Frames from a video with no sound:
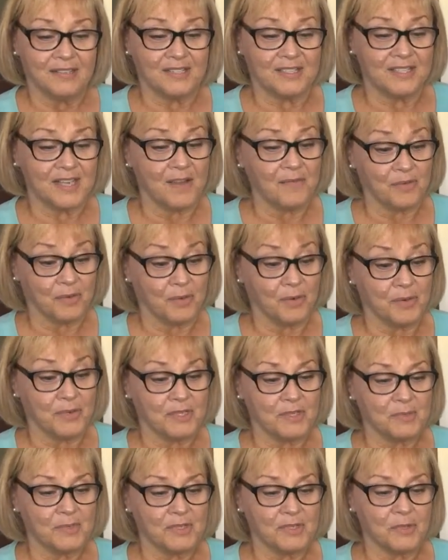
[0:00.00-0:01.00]
several
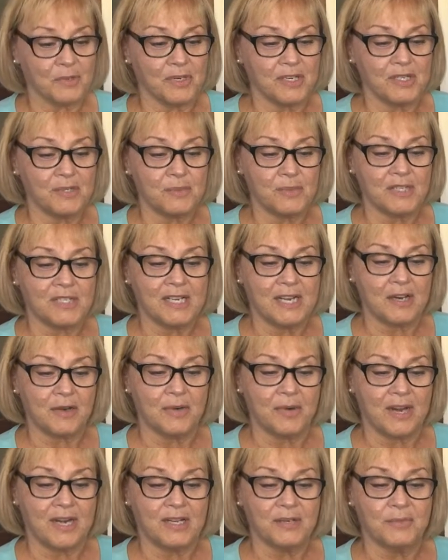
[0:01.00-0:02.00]
Christmas trees were
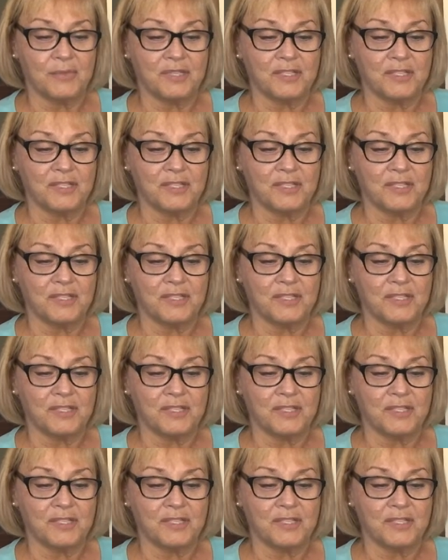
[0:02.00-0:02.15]
decorated